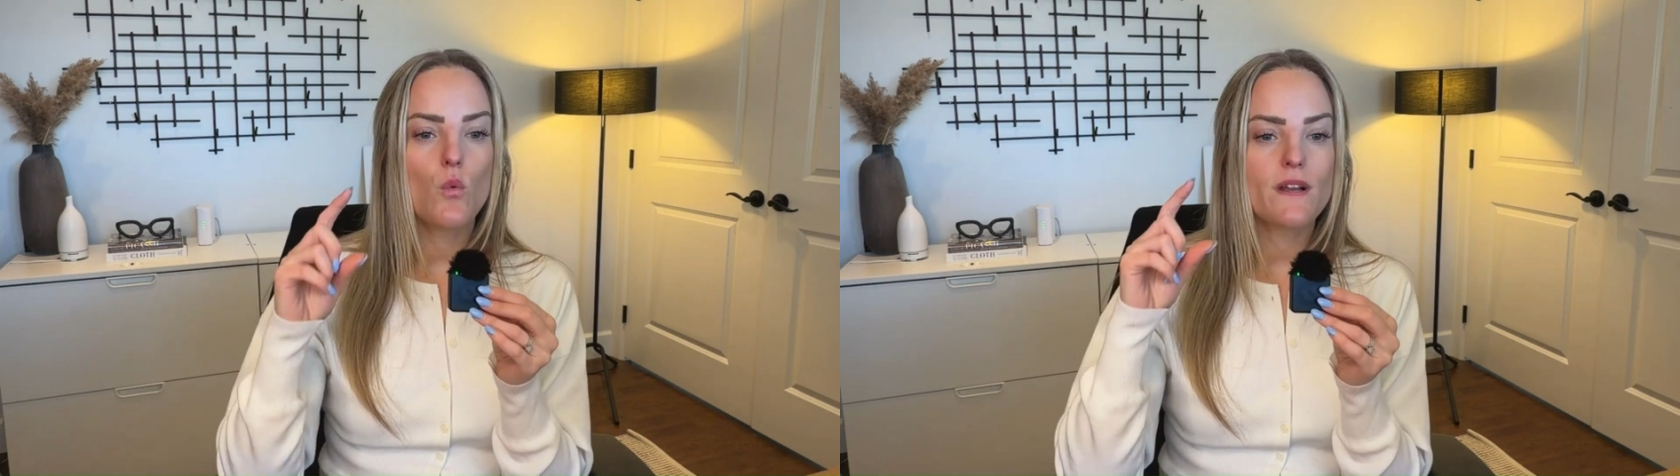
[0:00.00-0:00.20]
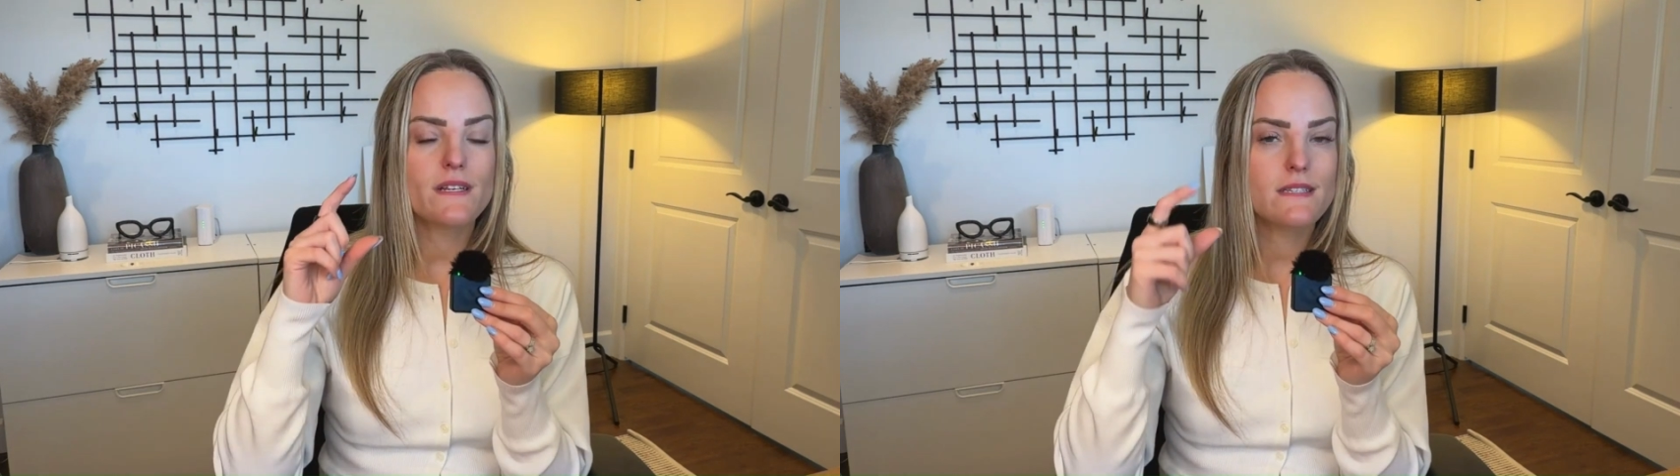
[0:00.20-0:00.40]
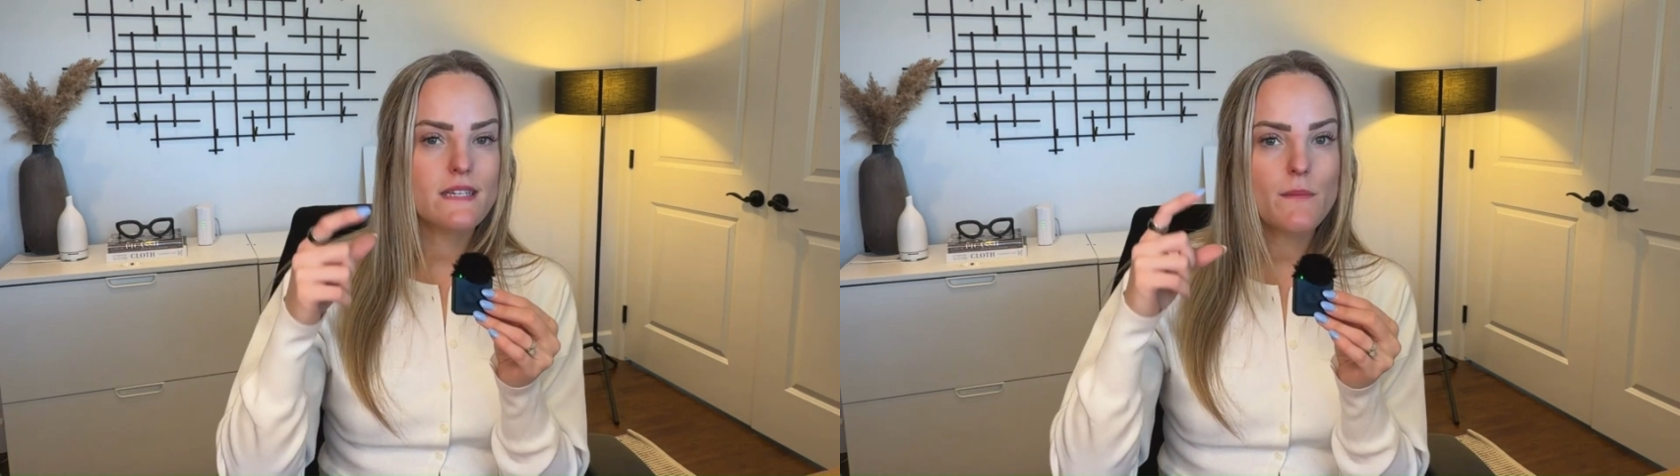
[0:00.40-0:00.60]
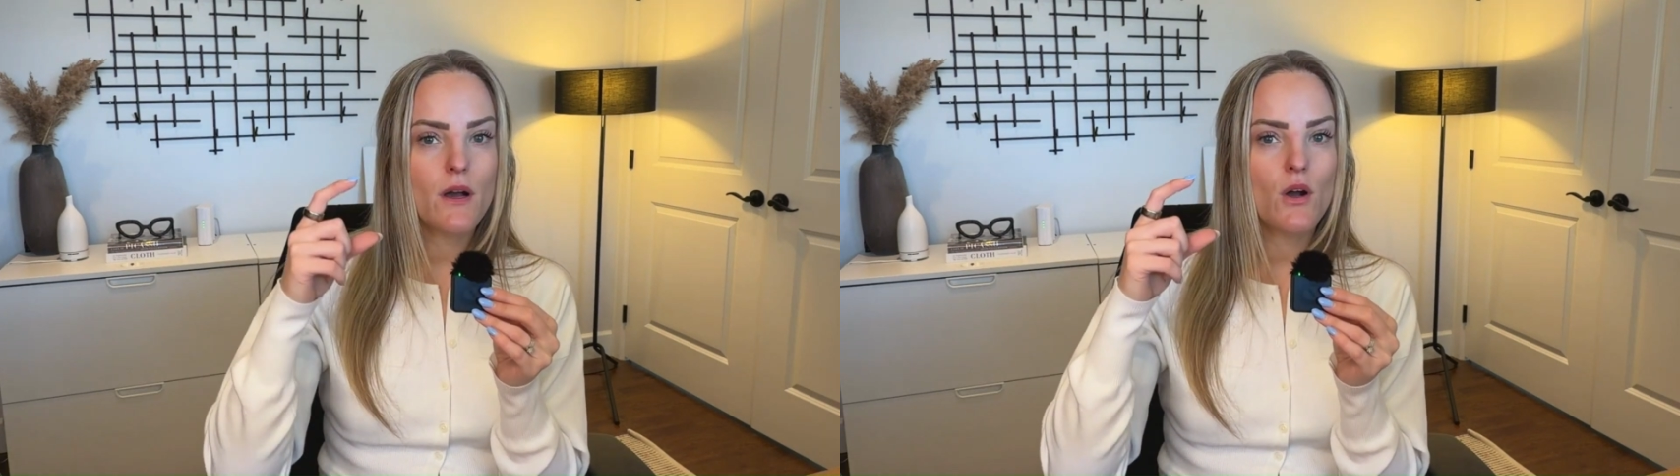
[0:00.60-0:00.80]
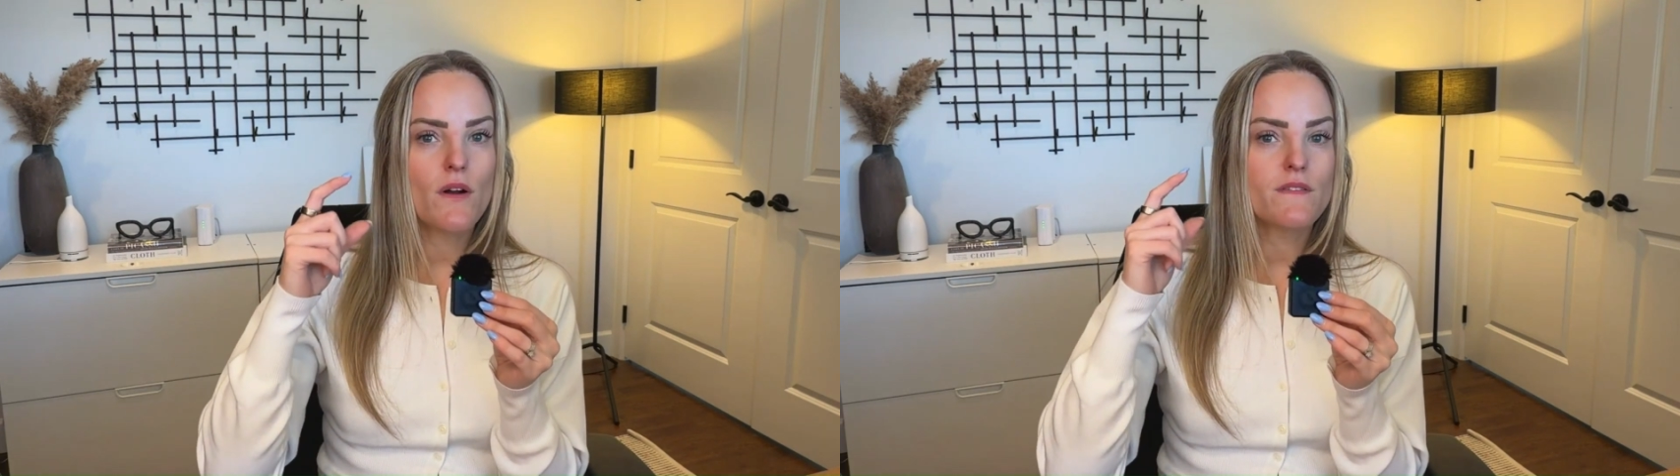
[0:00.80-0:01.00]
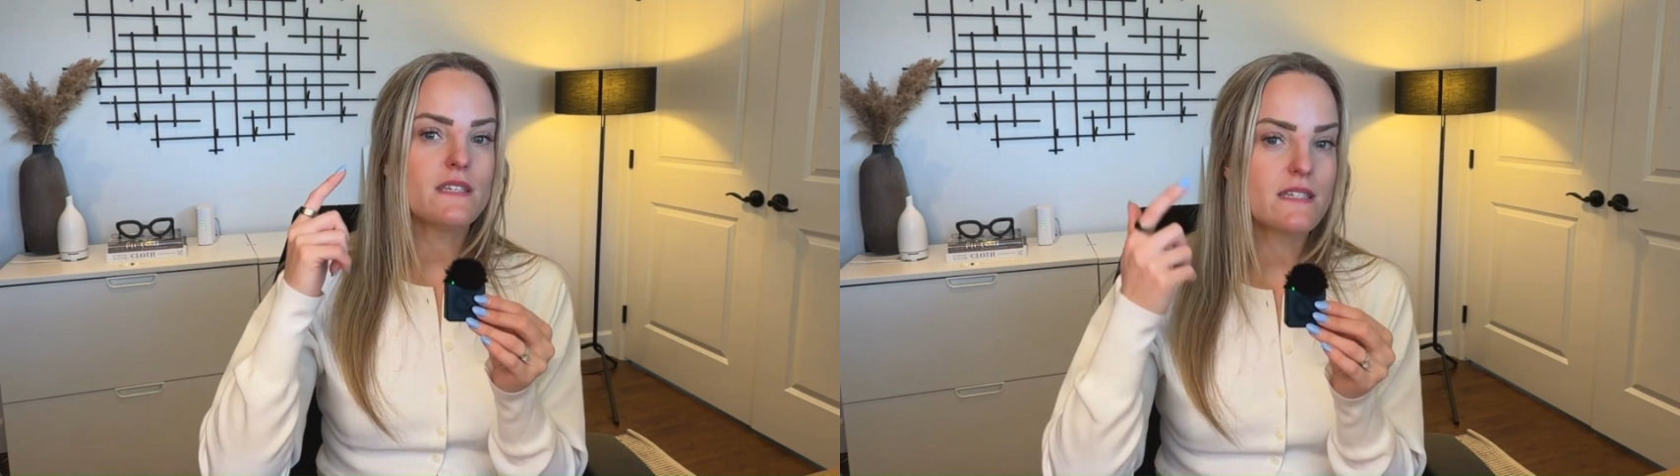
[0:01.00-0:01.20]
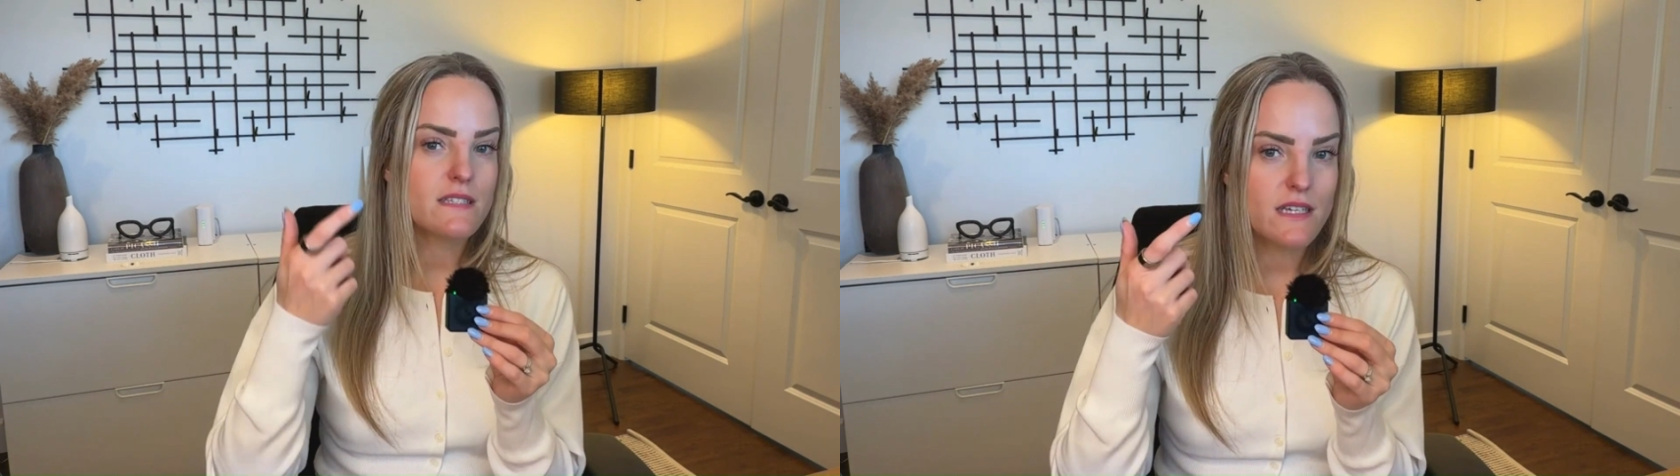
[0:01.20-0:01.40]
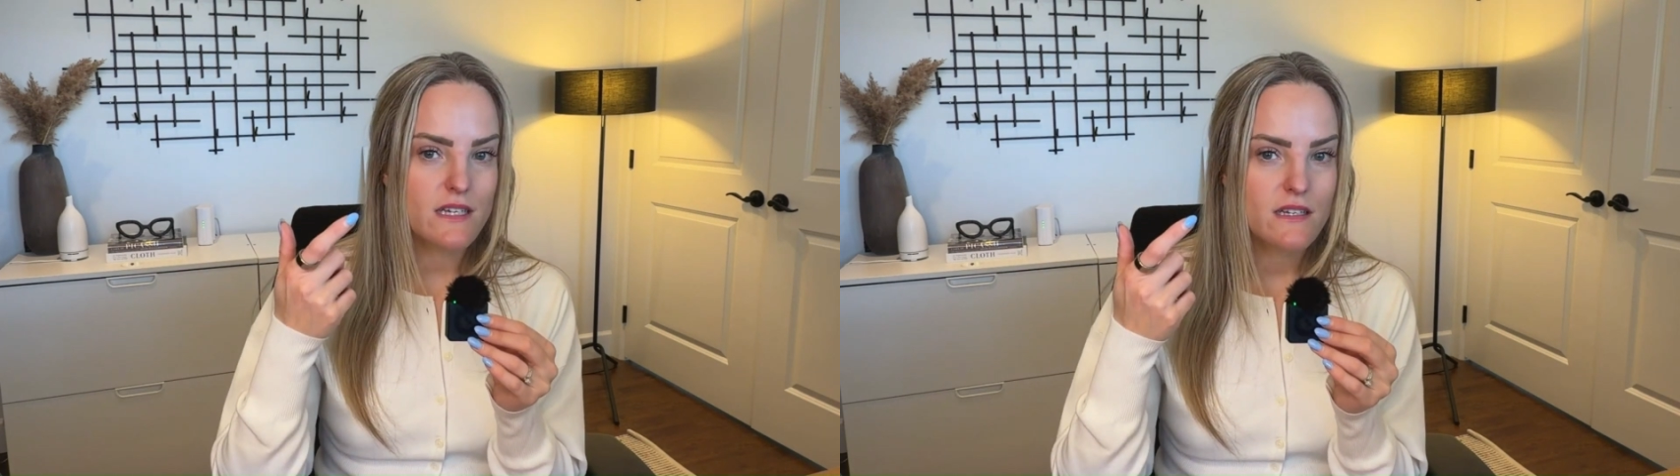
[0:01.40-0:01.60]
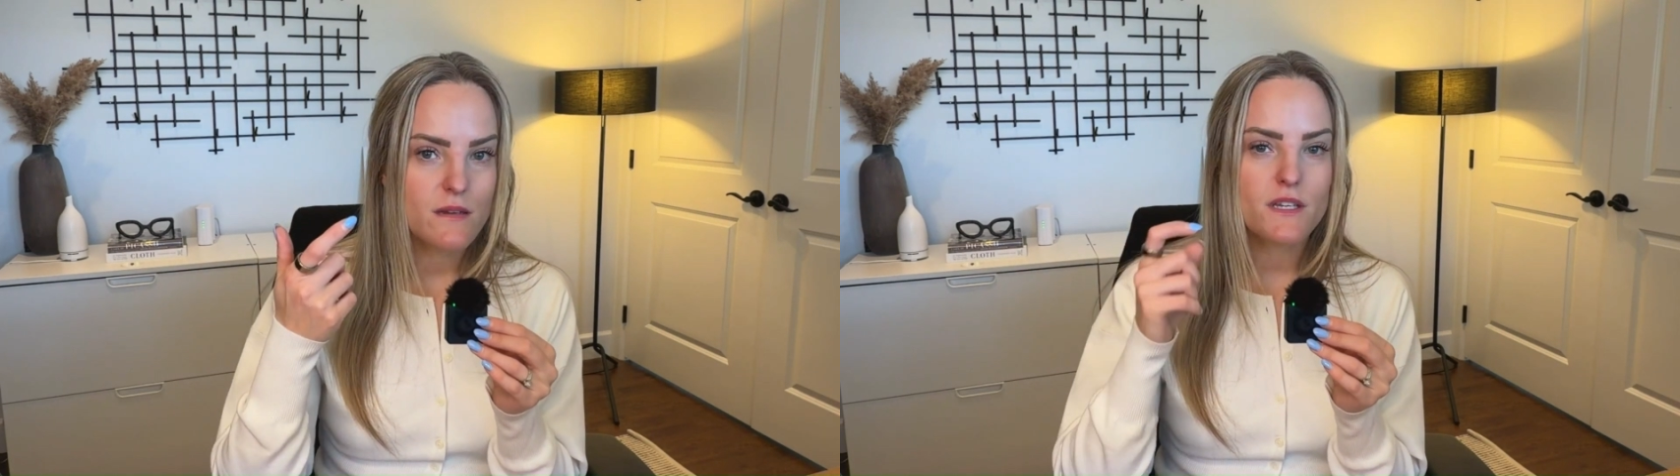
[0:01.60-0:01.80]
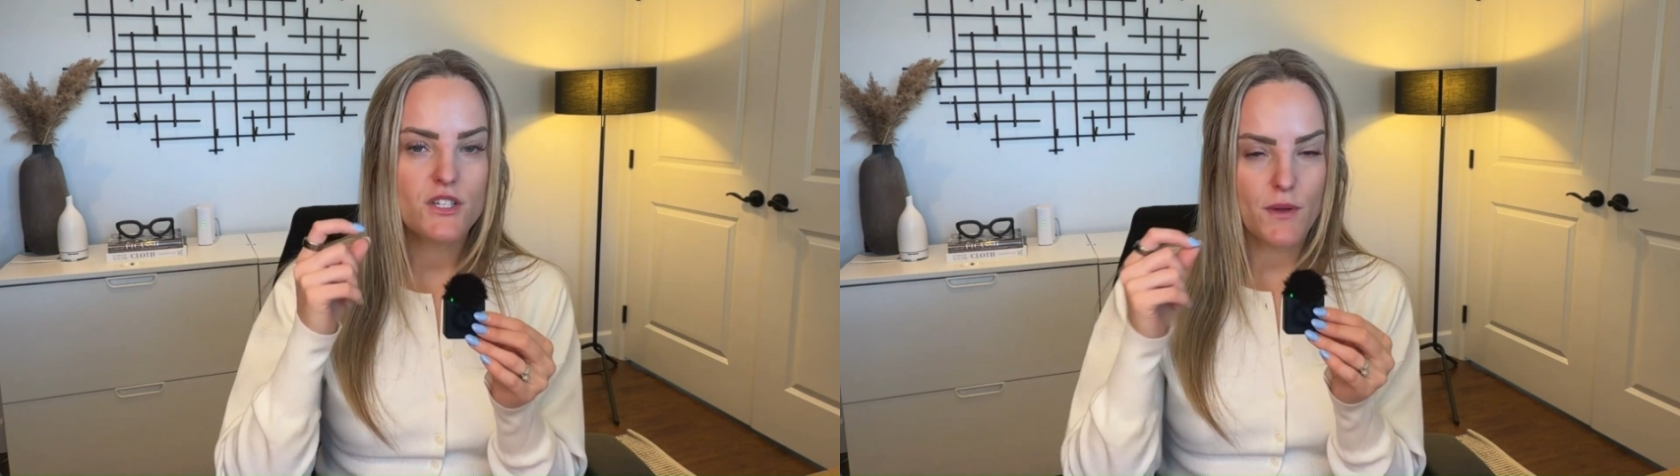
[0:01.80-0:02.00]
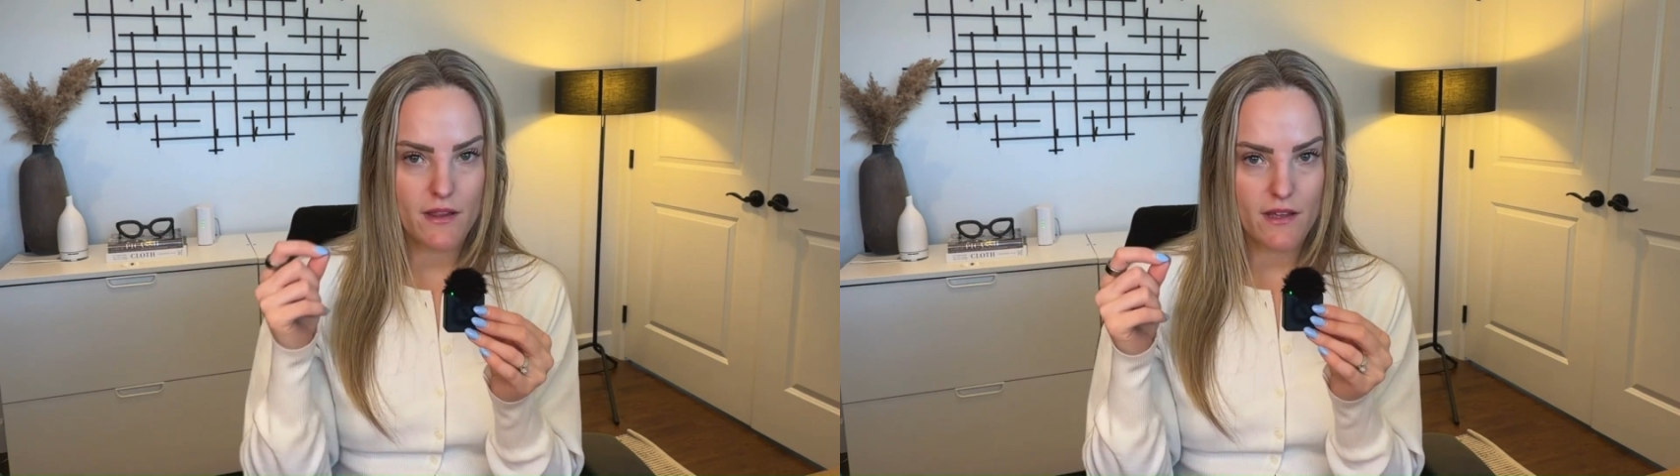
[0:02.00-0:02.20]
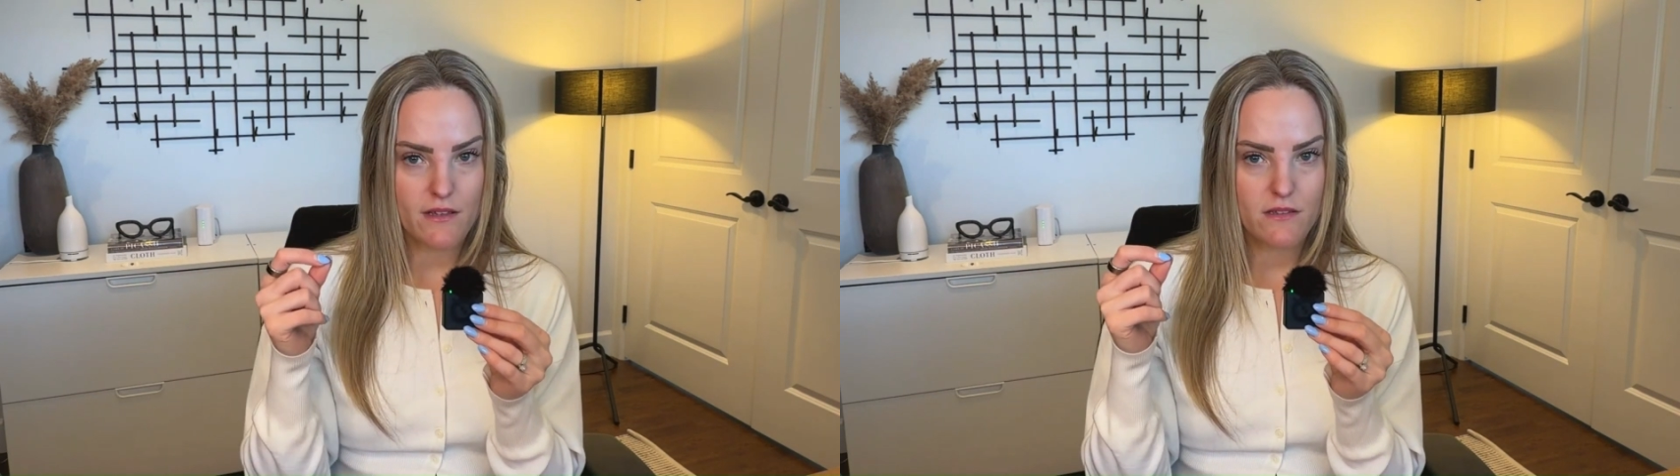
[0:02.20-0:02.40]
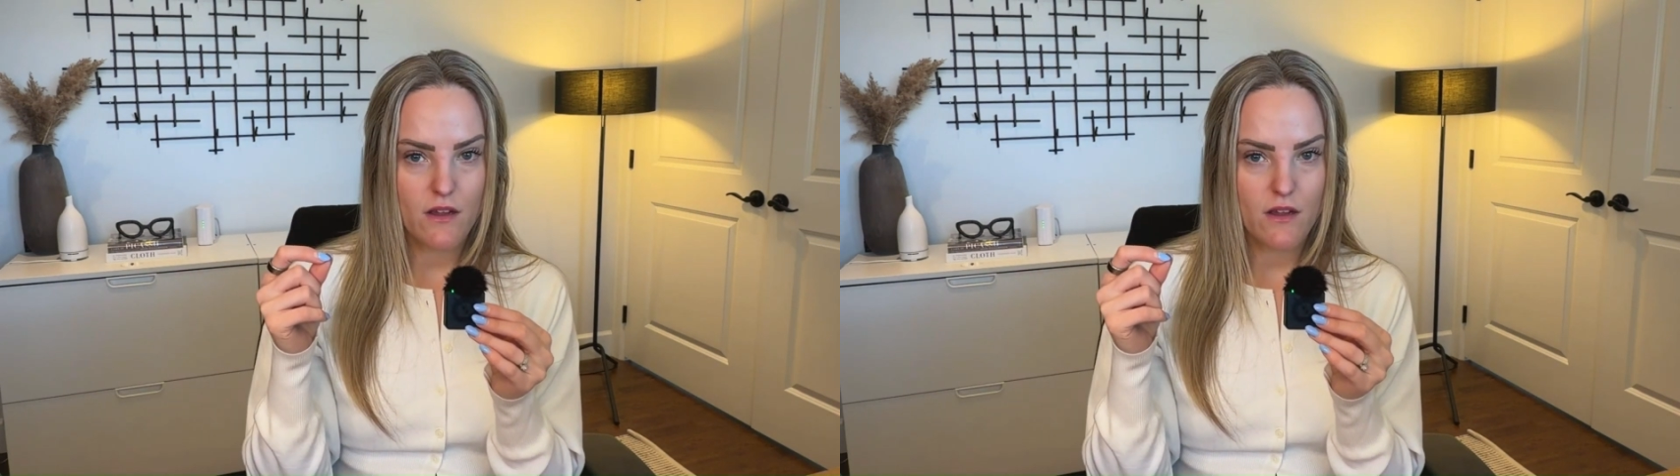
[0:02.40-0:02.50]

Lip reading: Would a CMO of Disney be doing this?